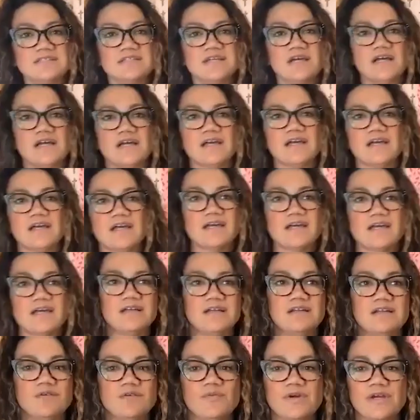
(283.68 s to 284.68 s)

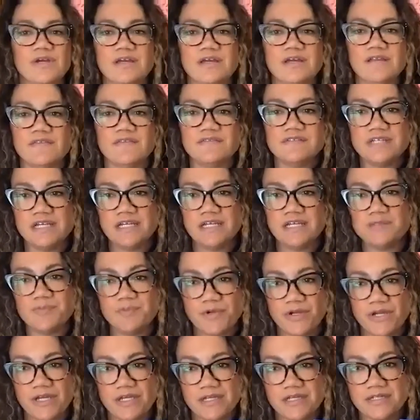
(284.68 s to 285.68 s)
done with
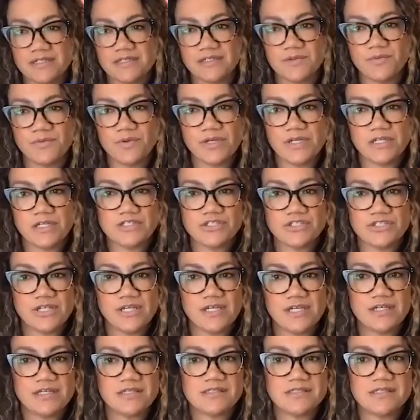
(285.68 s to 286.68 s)
Dayspring, which
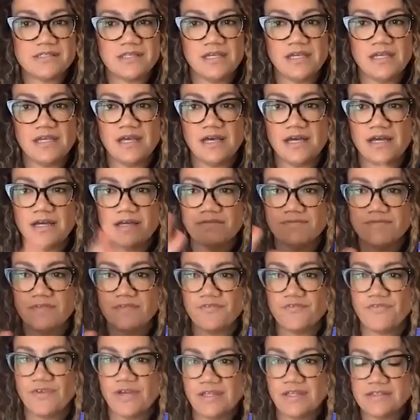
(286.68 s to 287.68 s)
is the uh,
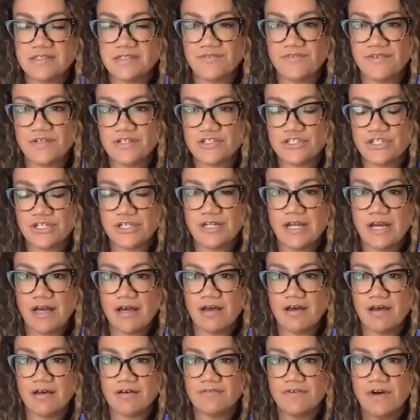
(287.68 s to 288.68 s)
faith division
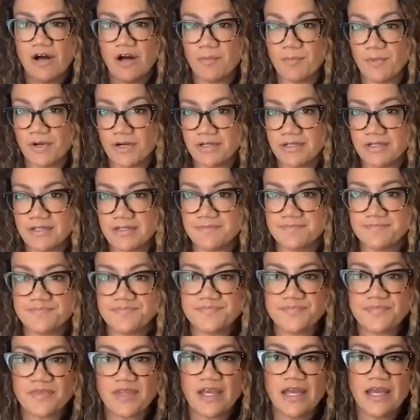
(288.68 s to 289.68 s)
of Hallmark.
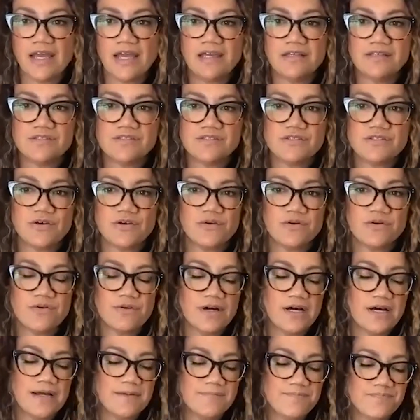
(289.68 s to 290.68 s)
Mm-hmm. And so
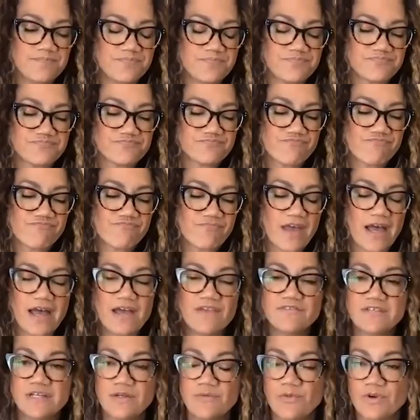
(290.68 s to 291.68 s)
um,
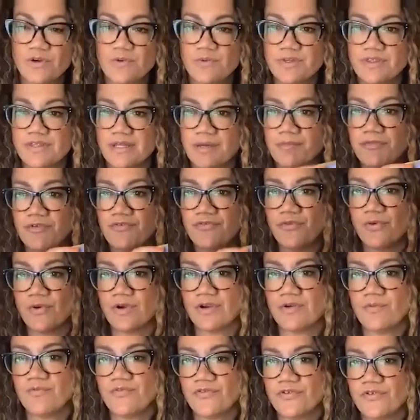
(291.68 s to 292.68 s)
I've done work with them
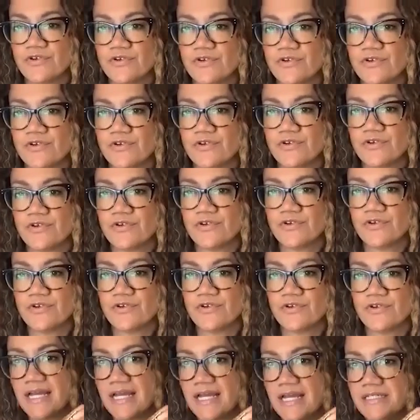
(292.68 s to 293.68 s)
before for surface
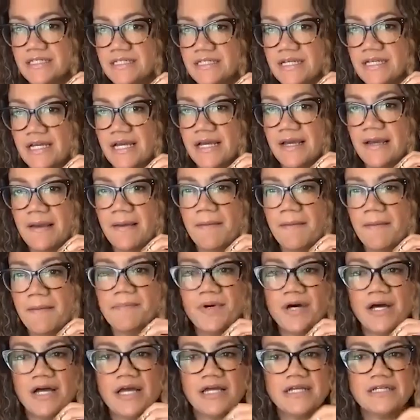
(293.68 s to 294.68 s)
design,
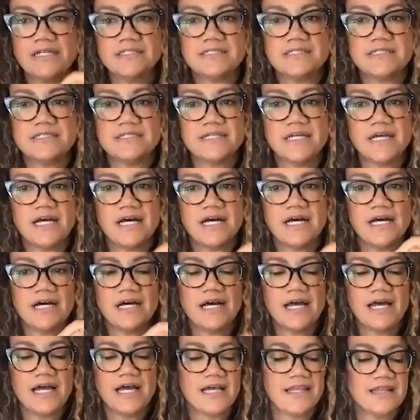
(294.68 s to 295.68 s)
but
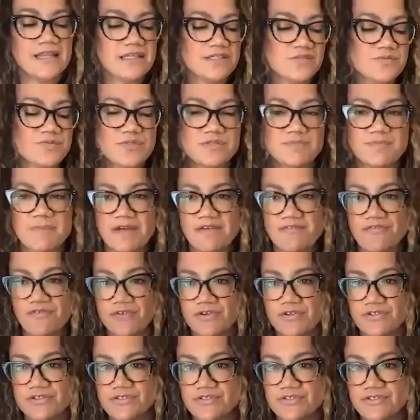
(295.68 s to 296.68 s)
uh, this was my
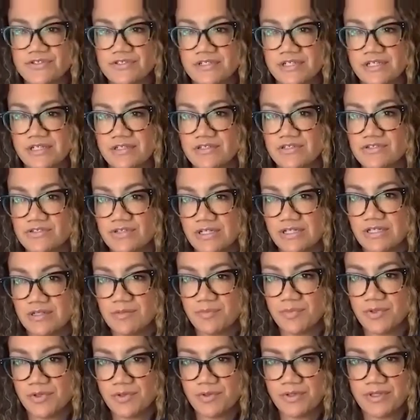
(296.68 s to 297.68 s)
first
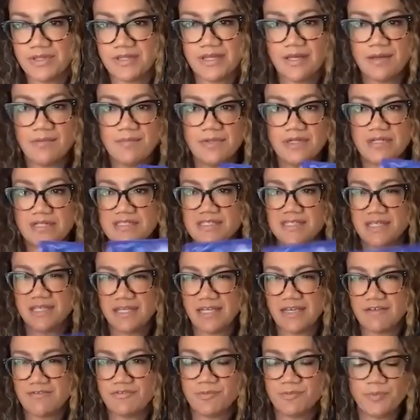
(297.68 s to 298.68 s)
illustrated book with them, and it's a
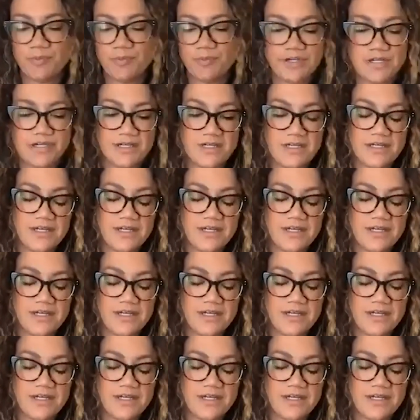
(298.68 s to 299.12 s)
gift book.